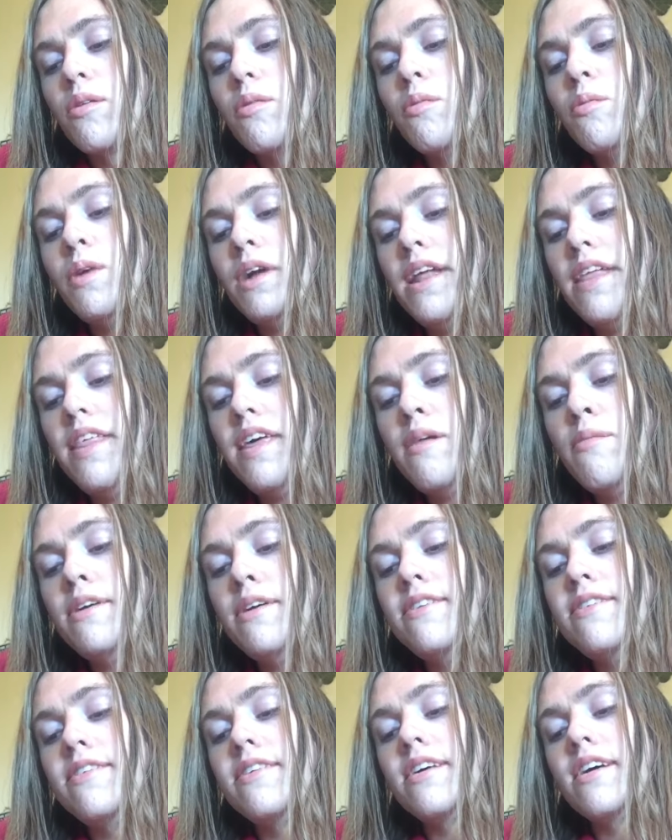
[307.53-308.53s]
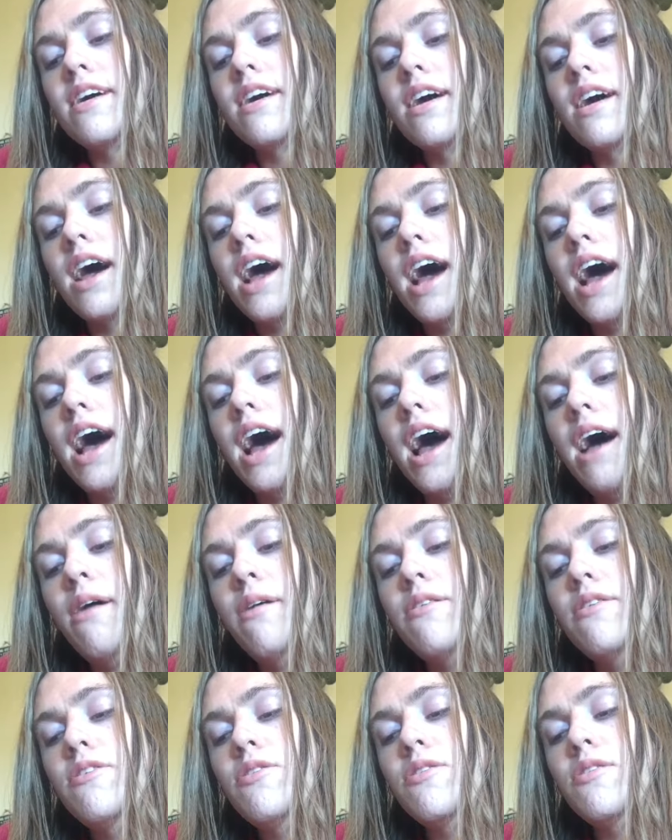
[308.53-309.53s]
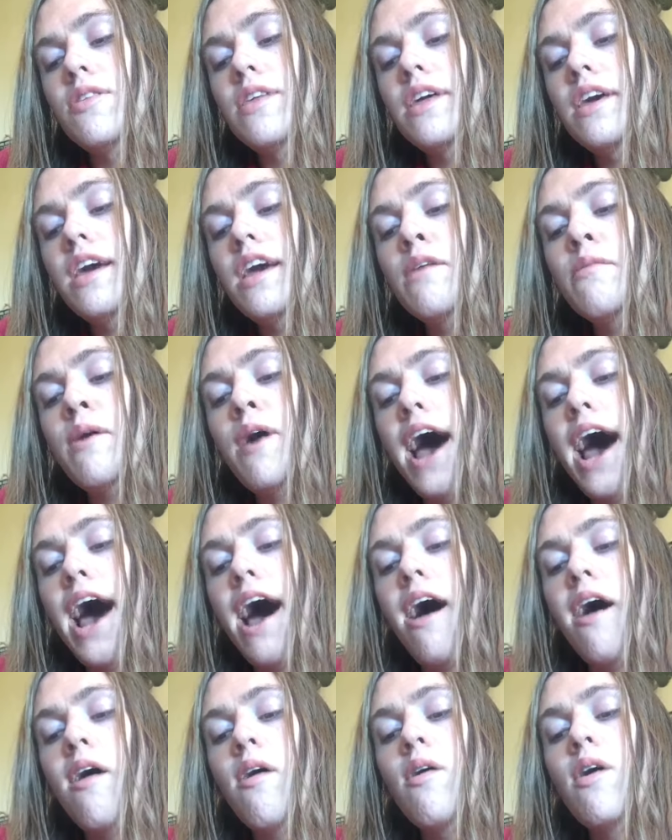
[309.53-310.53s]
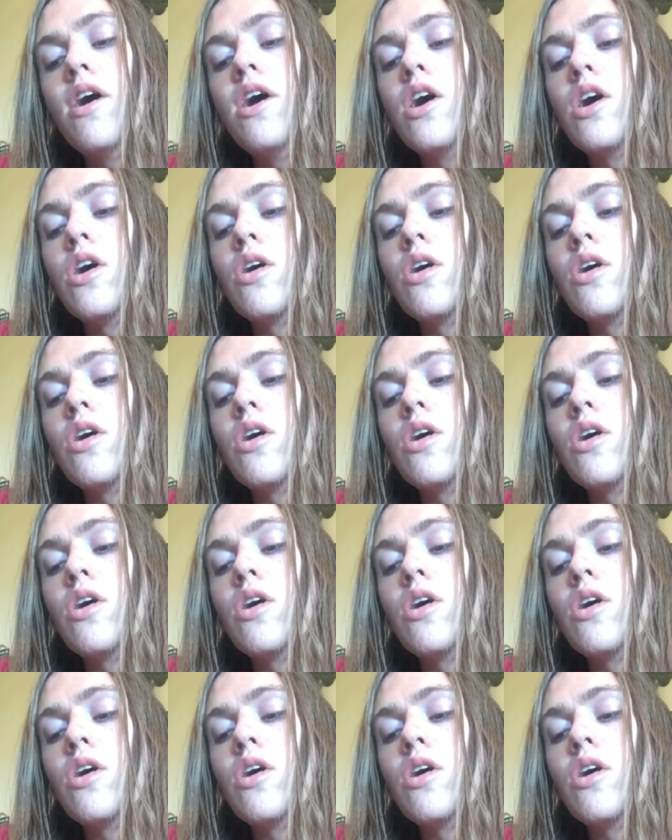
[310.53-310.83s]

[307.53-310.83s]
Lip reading: One of them is I was thinking about how